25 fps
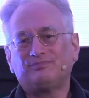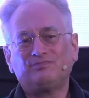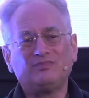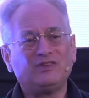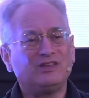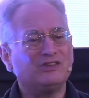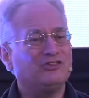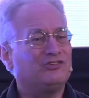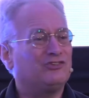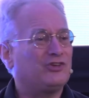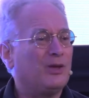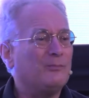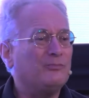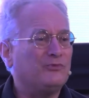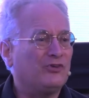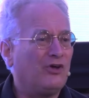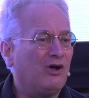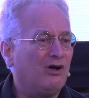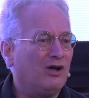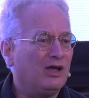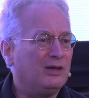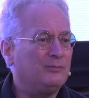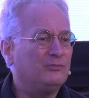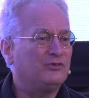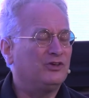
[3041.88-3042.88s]

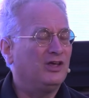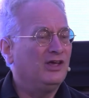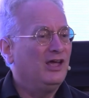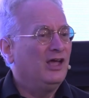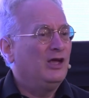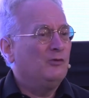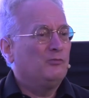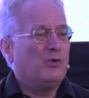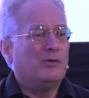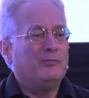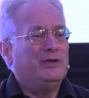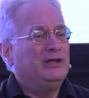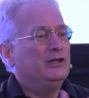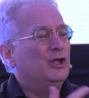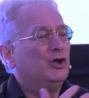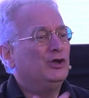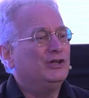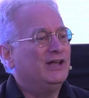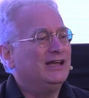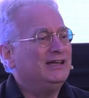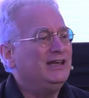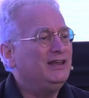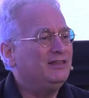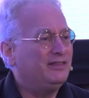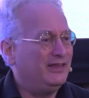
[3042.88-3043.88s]
Sometimes when we learn
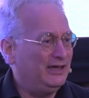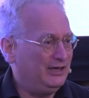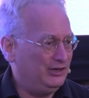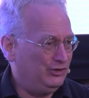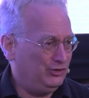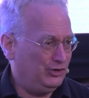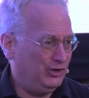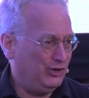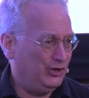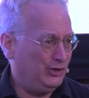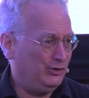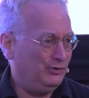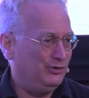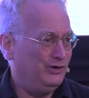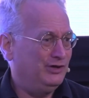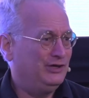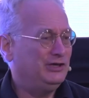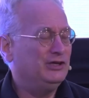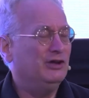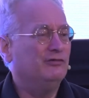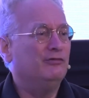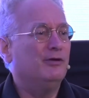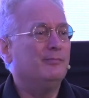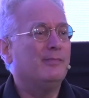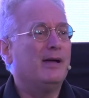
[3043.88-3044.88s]
anything new,
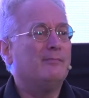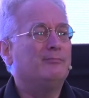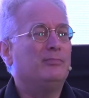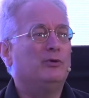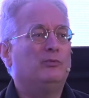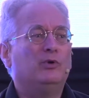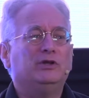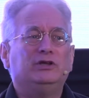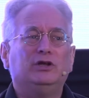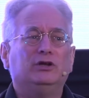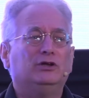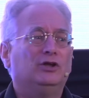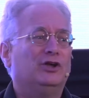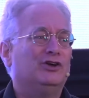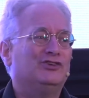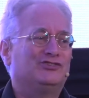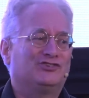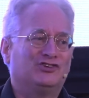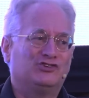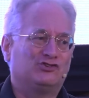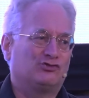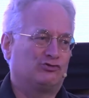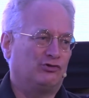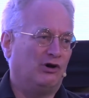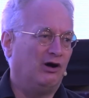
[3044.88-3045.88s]
remember when you learned to
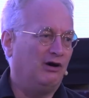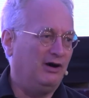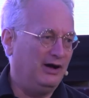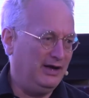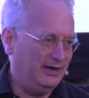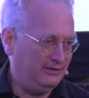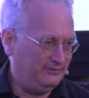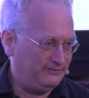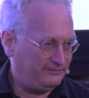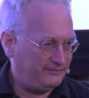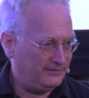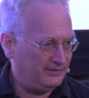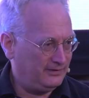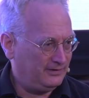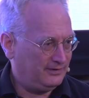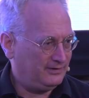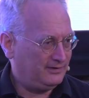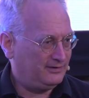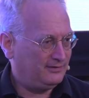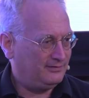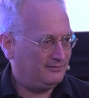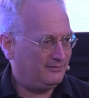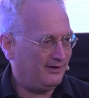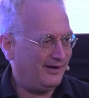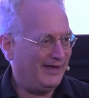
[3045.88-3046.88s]
drive,
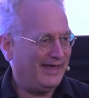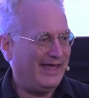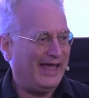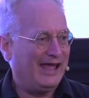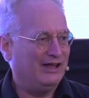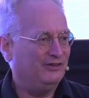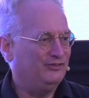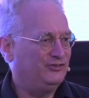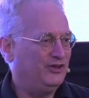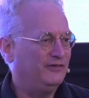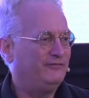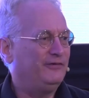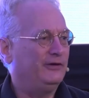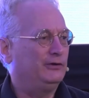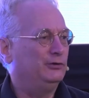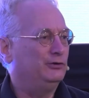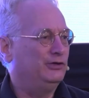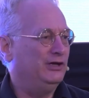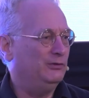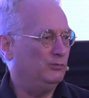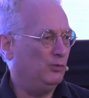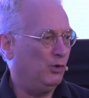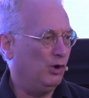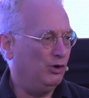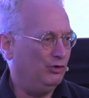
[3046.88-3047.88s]
right? How difficult
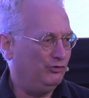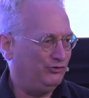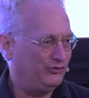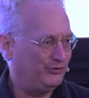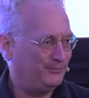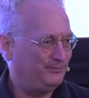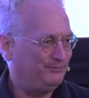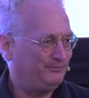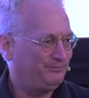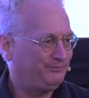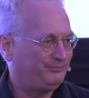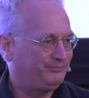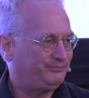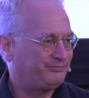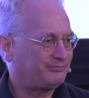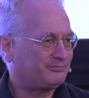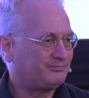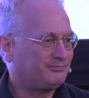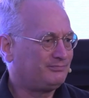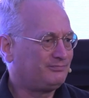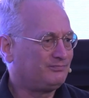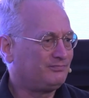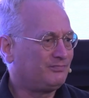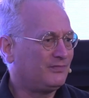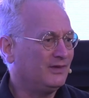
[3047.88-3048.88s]
it was.
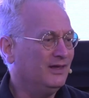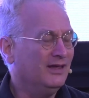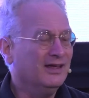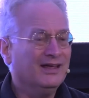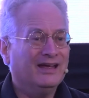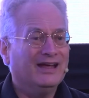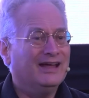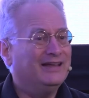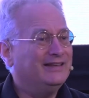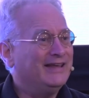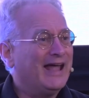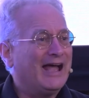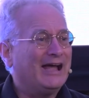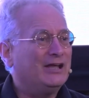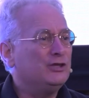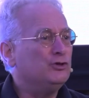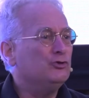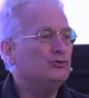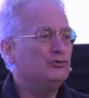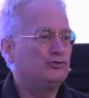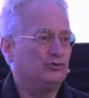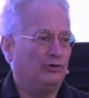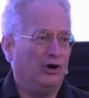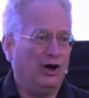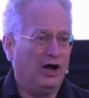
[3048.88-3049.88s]
And now you
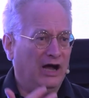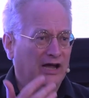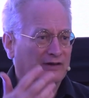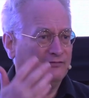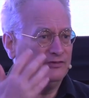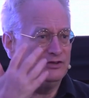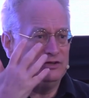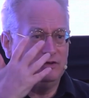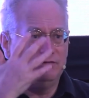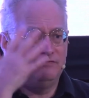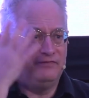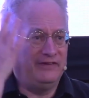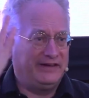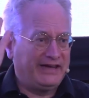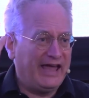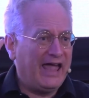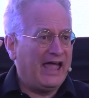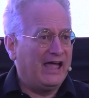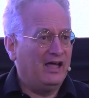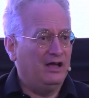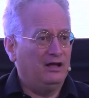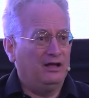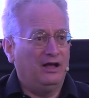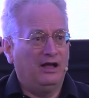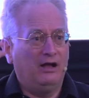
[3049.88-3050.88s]
drive and you
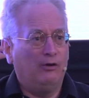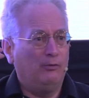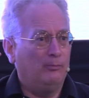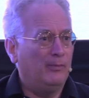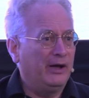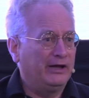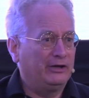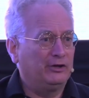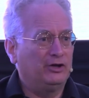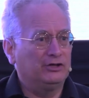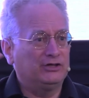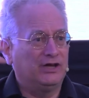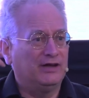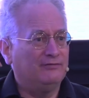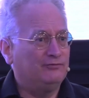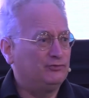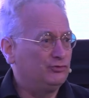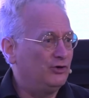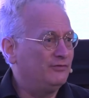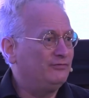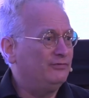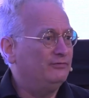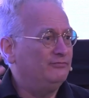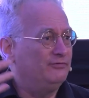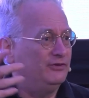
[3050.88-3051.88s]
forget, oh my God, I've
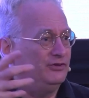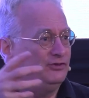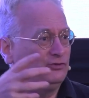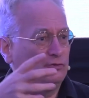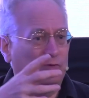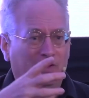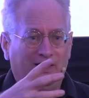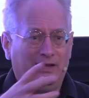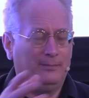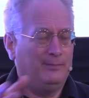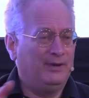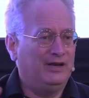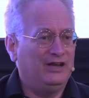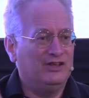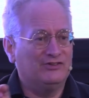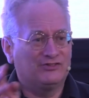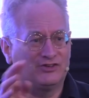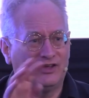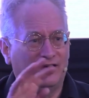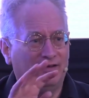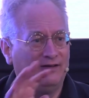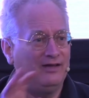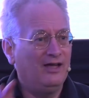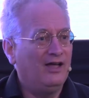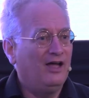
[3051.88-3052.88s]
driven for 20 minutes
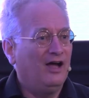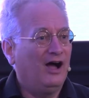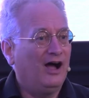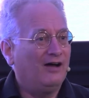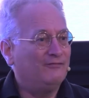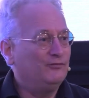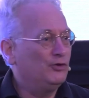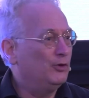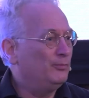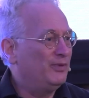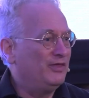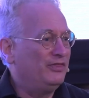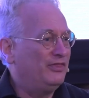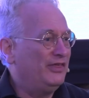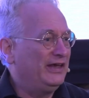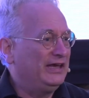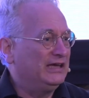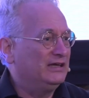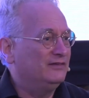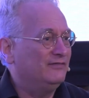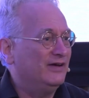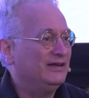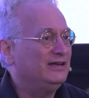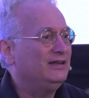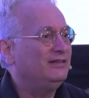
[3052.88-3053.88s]
and I've not been thinking
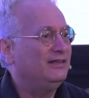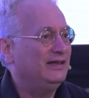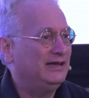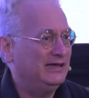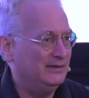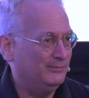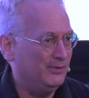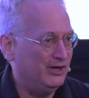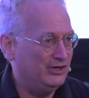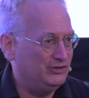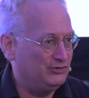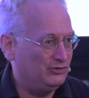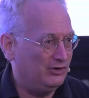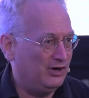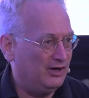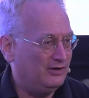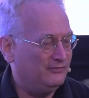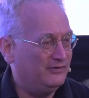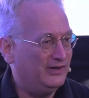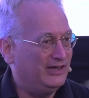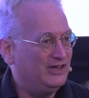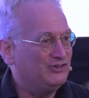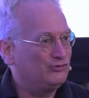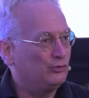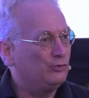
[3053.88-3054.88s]
of anything of my
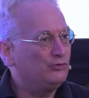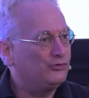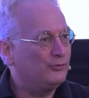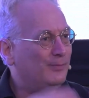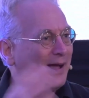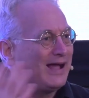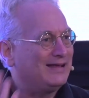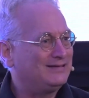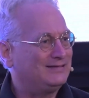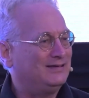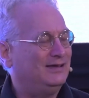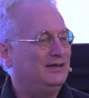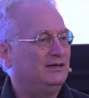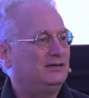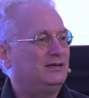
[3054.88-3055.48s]
driving. It's automatic.